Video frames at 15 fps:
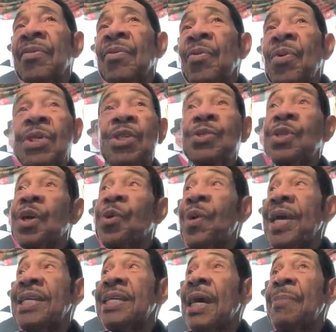which is a
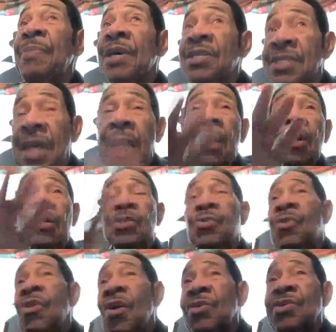great day because I looked
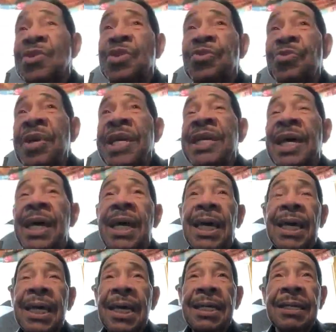across the street.
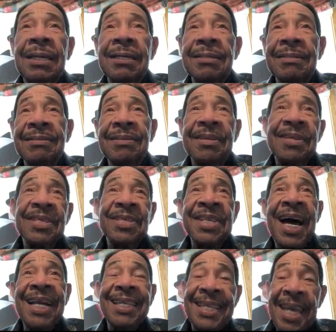It's
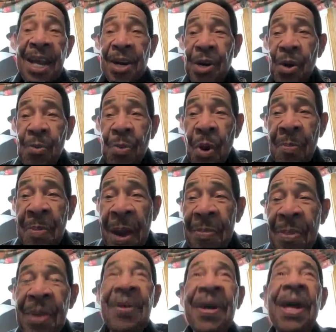not there no more. My
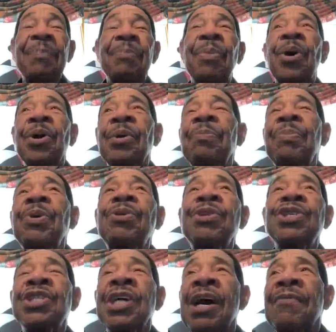mother had bought a beauty
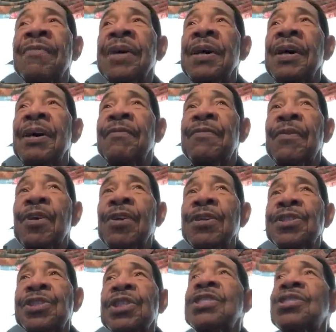shop for her
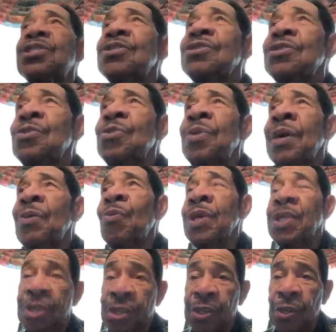sisters who had
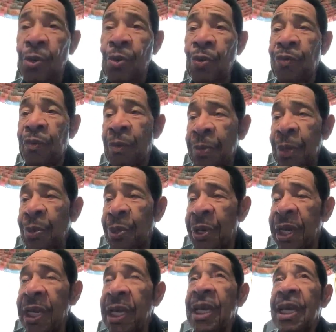went to school for
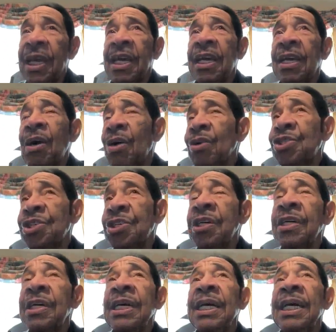beauty
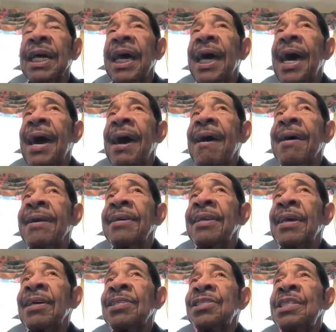culture. And
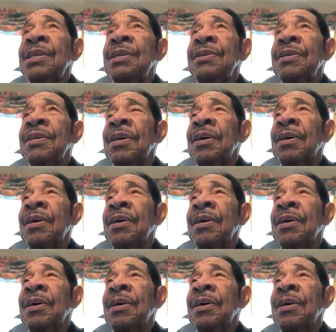she